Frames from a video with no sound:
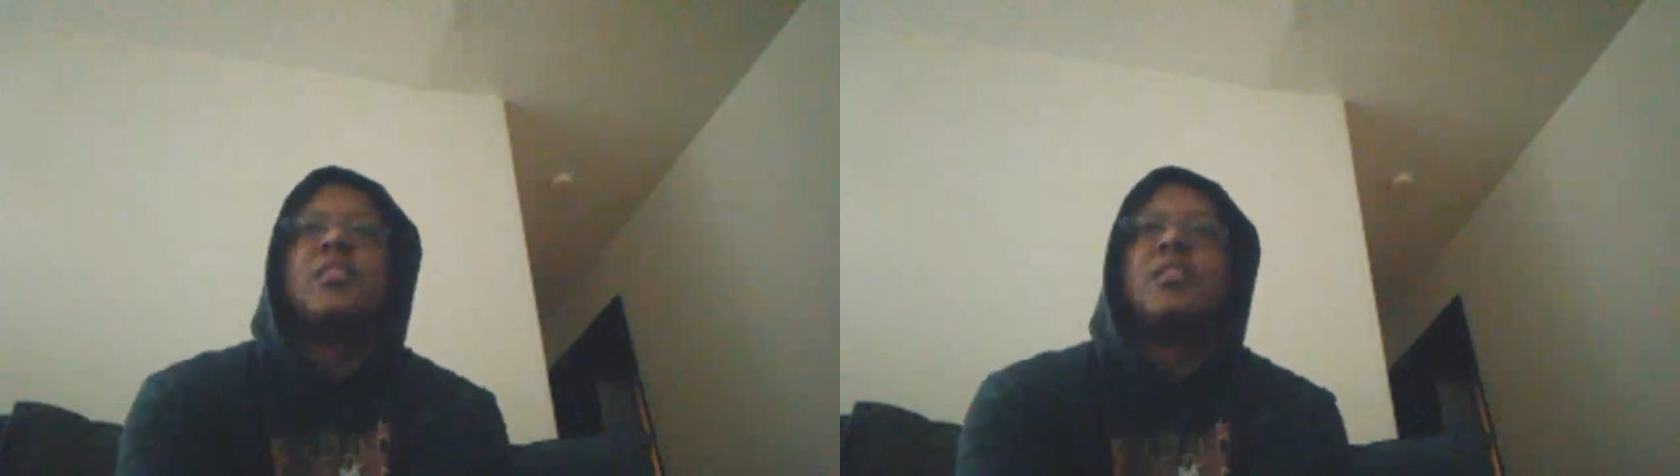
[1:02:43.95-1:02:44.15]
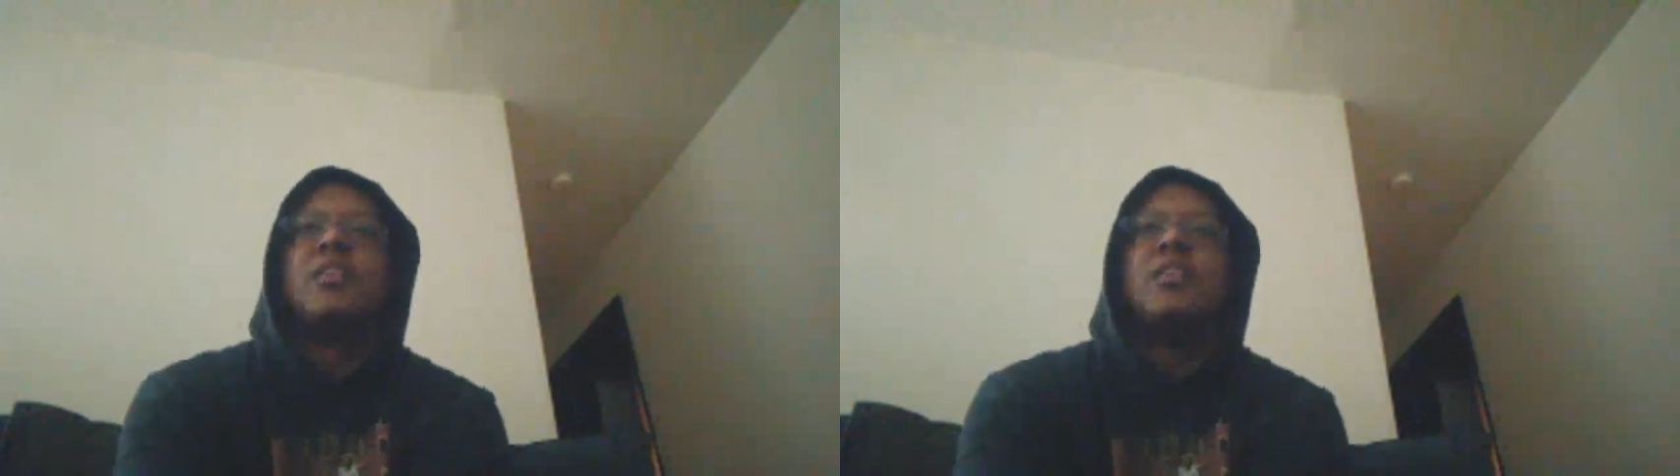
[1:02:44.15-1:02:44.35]

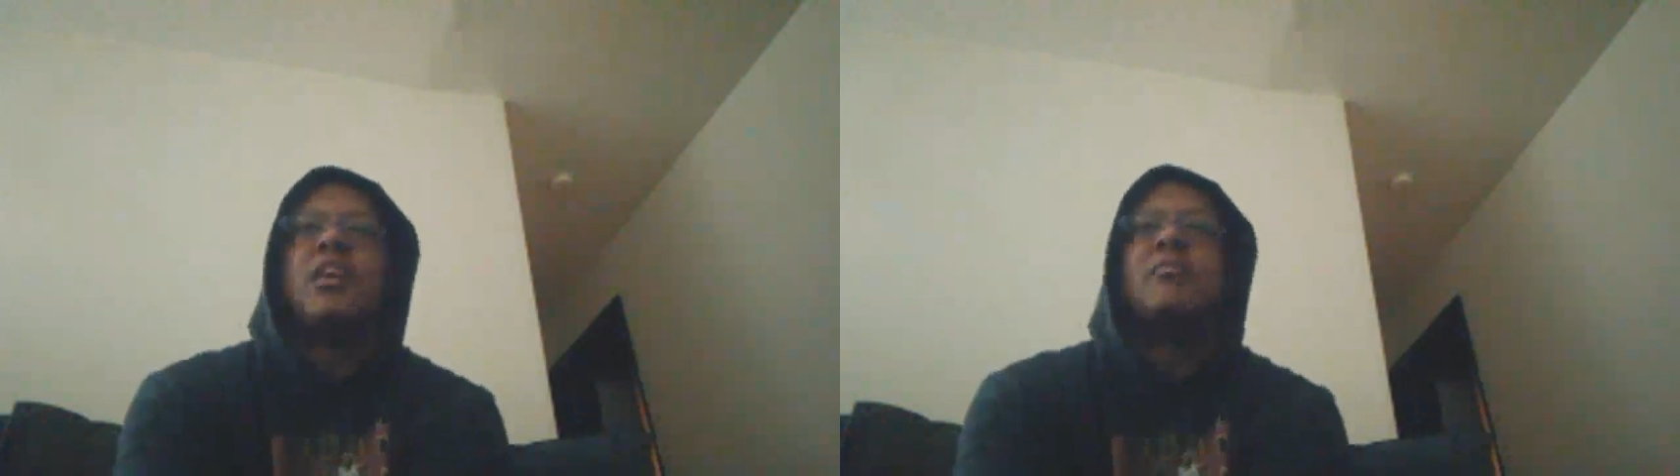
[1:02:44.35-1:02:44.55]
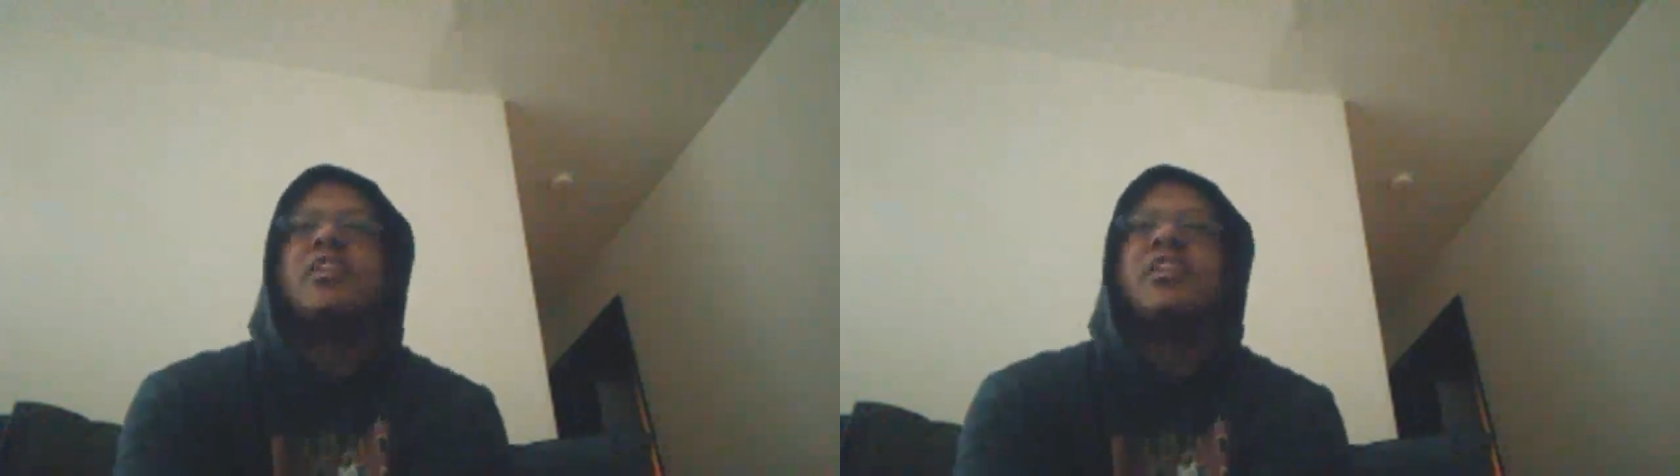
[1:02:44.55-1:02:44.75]
I met
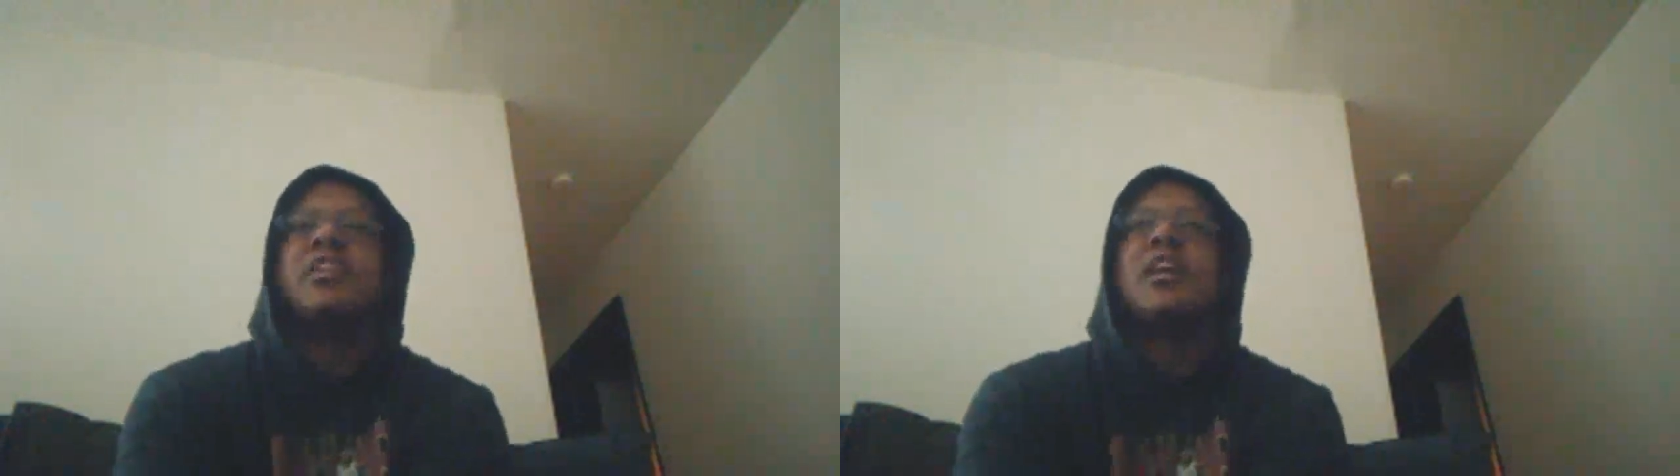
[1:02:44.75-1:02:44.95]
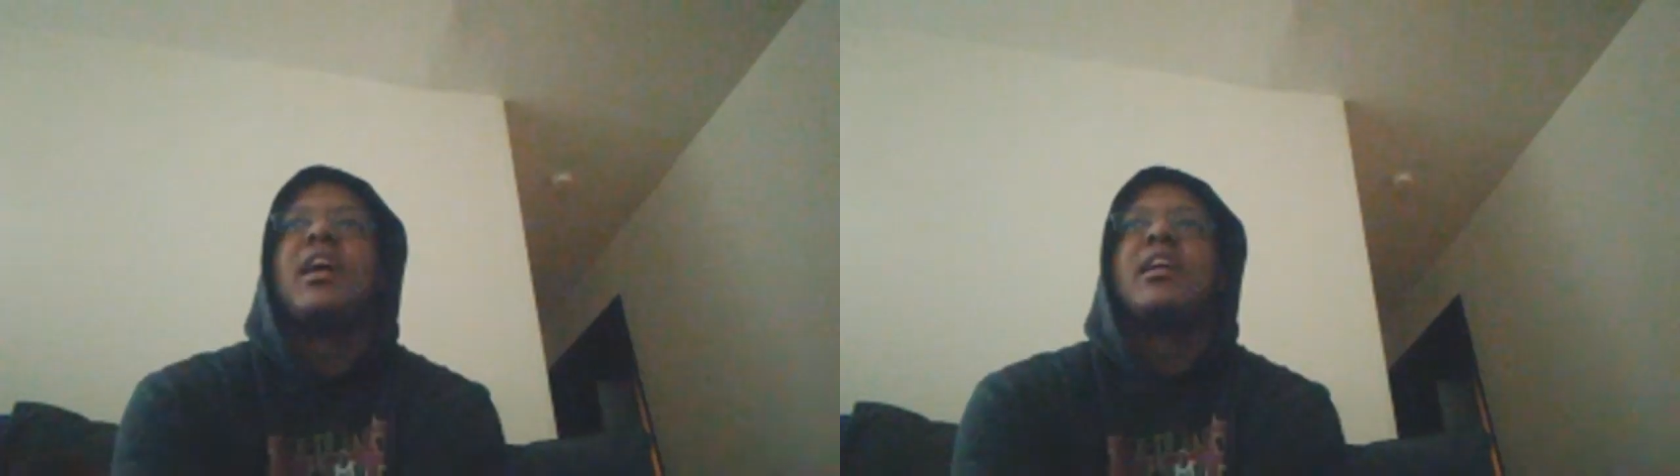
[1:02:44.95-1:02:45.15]
a
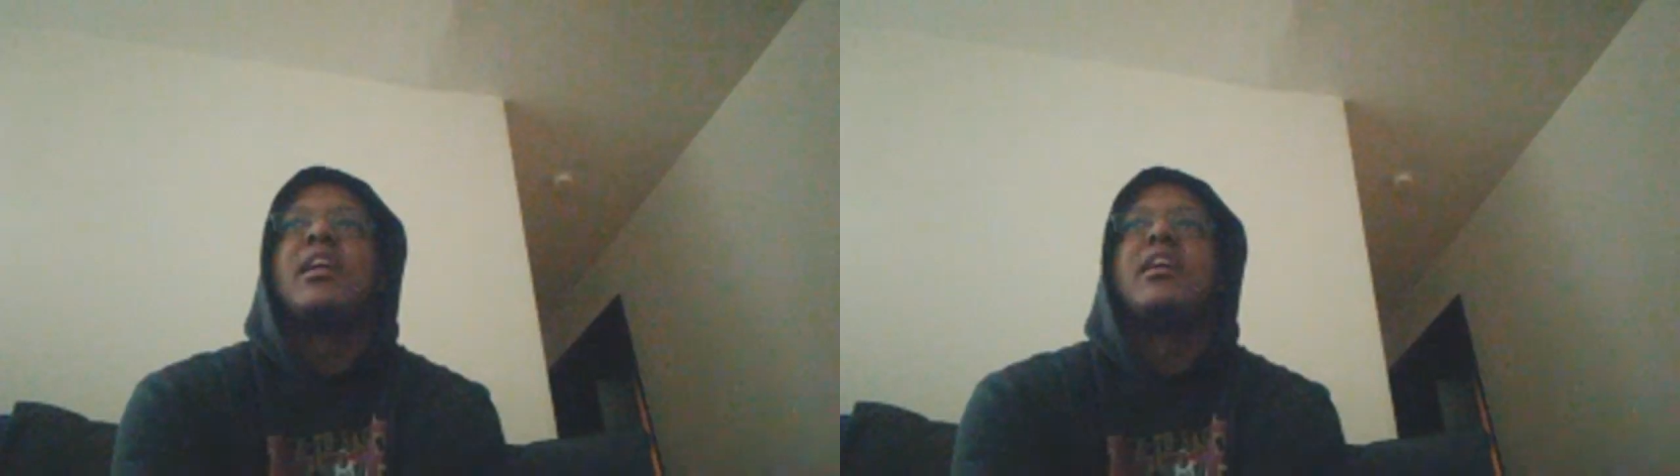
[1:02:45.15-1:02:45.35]
guy.